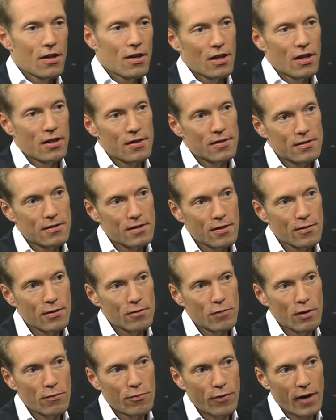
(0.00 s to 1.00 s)
that
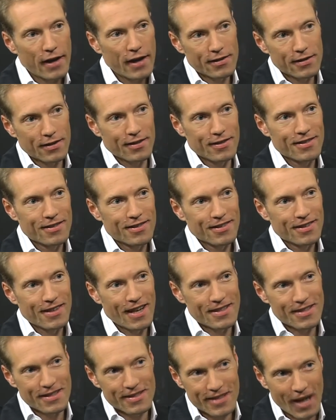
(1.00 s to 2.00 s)
is reflected
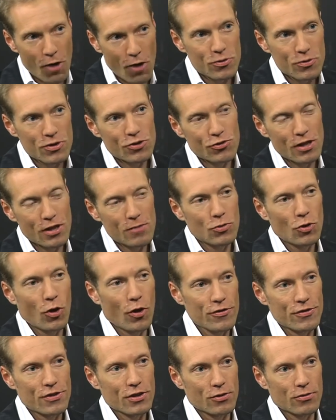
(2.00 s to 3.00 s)
as a downstream
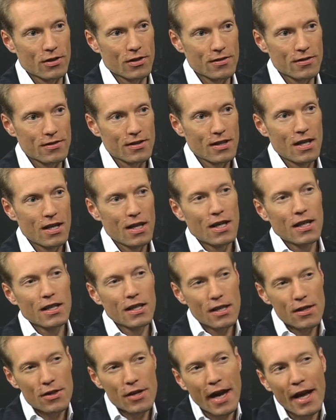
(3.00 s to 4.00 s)
consequence
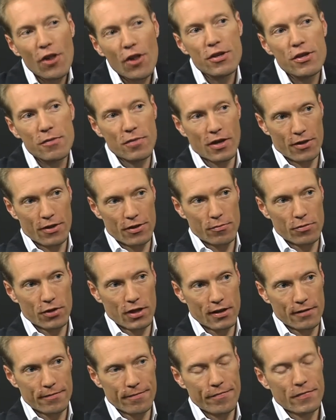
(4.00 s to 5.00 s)
in the healthy part of the
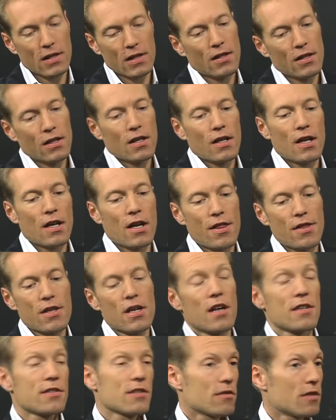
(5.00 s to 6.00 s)
brain? And the
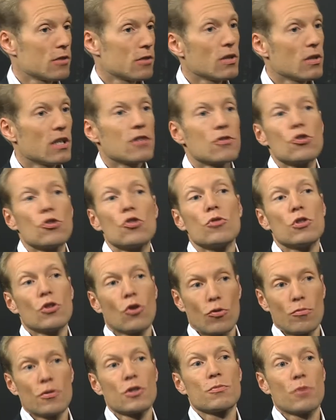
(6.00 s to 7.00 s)
answer is we can do it
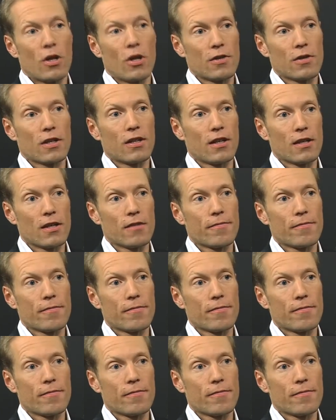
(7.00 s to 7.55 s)
almost perfectly.